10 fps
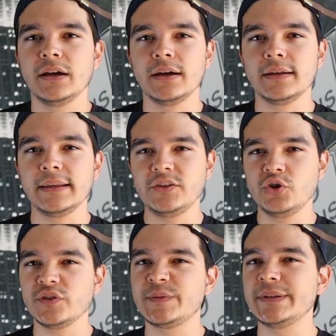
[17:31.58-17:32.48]
like you
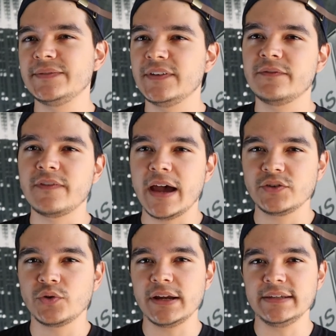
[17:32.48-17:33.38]
know a specific
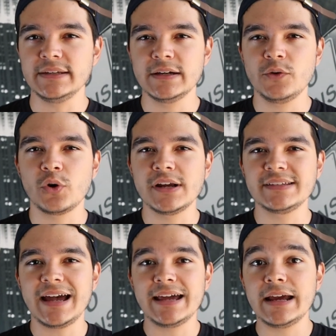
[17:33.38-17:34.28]
fact or idea,
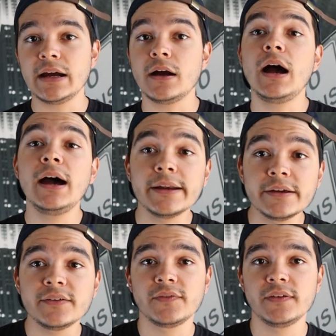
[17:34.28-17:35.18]
whereas ana
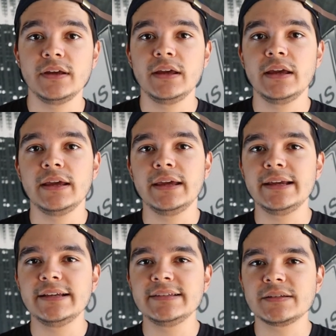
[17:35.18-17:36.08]
a'arif
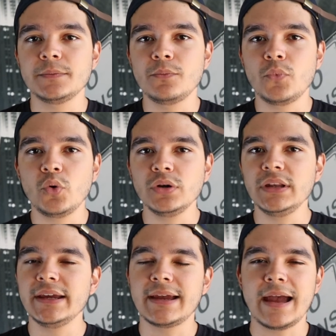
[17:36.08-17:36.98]
is more
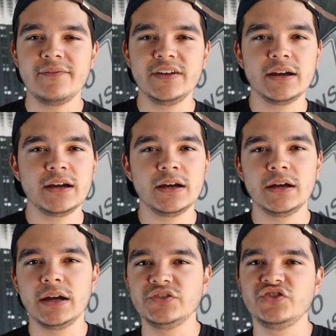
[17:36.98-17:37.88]
like having
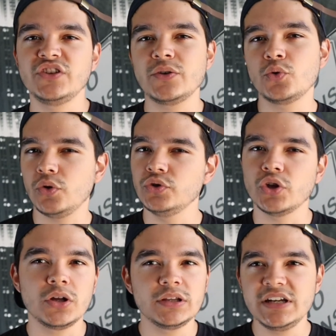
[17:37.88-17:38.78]
a general
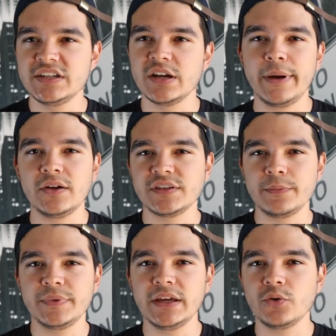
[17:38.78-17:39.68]
knowledge about
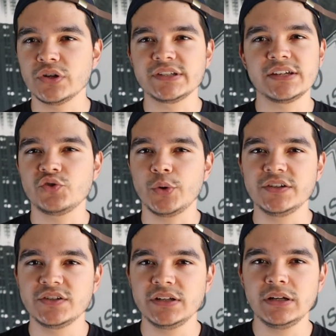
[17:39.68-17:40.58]
something or a
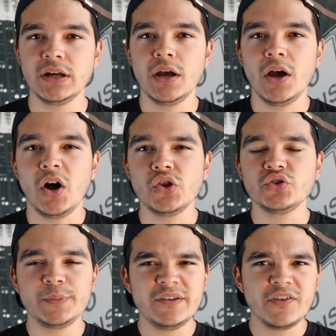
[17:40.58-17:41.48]
situation. Although
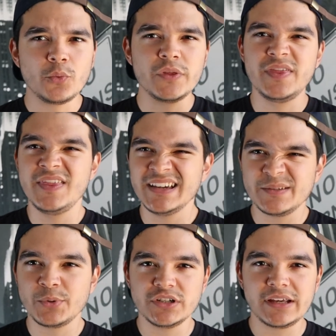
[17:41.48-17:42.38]
to be fair, with
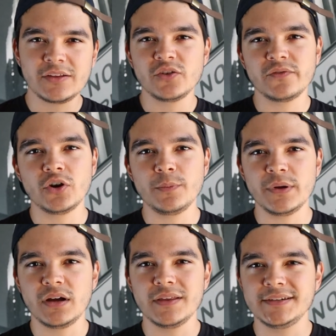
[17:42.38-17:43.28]
this particular
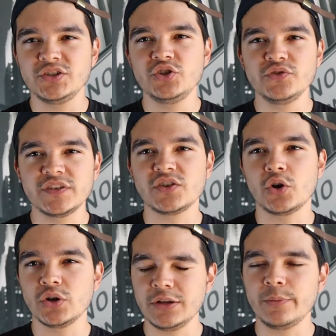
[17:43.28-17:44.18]
verb, the two uses
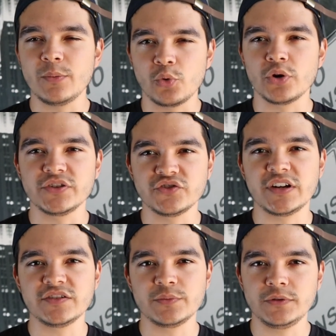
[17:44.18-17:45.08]
are a little bit more
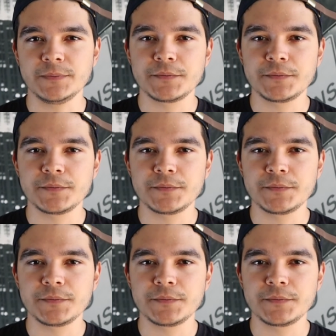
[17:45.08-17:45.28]
interchangeable.